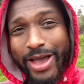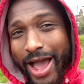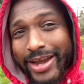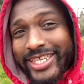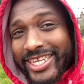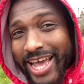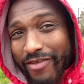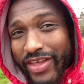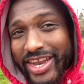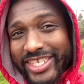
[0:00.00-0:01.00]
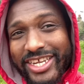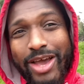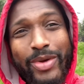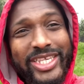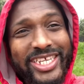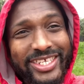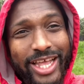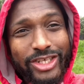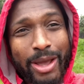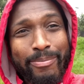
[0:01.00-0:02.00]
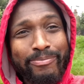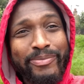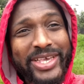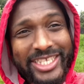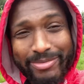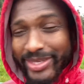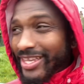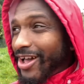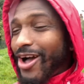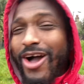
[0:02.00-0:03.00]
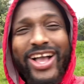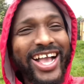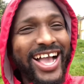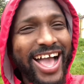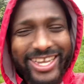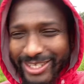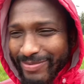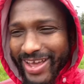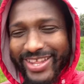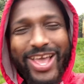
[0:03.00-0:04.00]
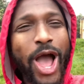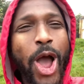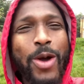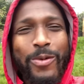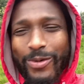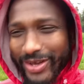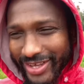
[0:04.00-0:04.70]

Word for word: And the after this, you know, when the selector dropped, busy, me say, oh gosh, man, yo.